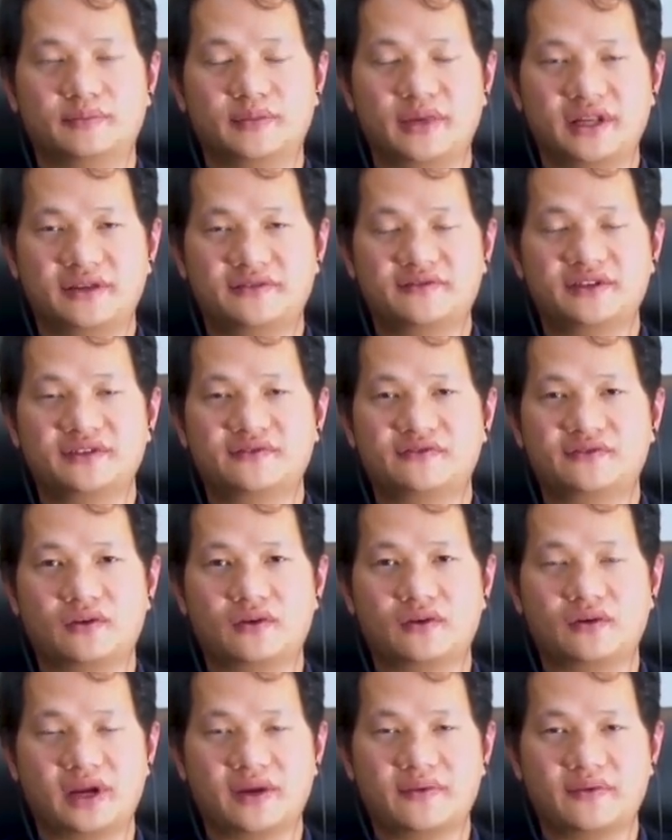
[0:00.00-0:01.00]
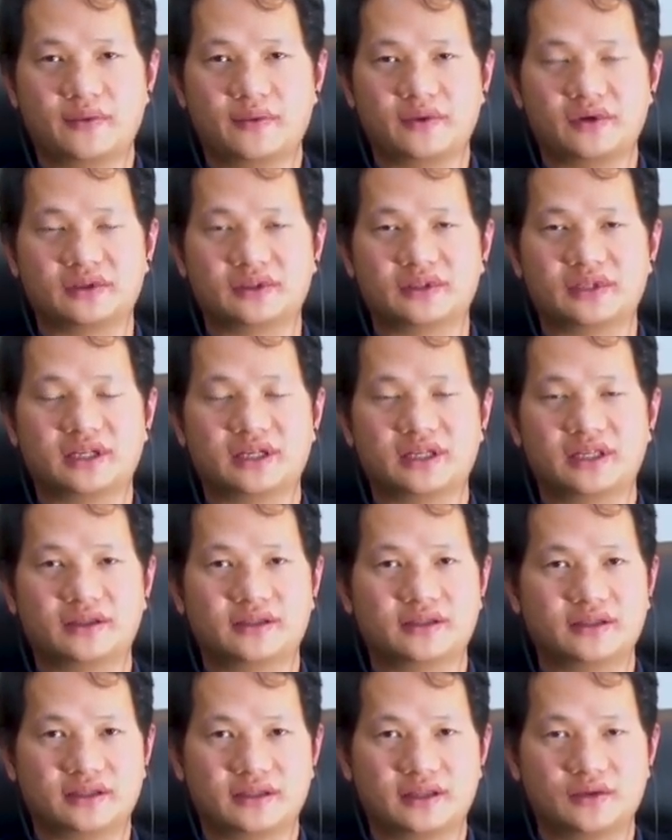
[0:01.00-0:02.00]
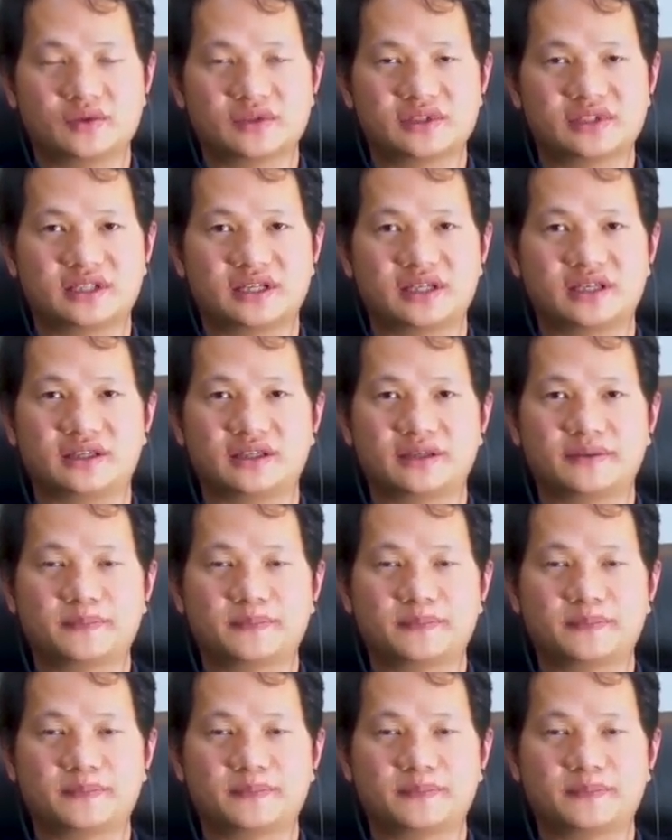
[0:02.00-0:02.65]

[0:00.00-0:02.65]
benefit for everyone, and they will stay.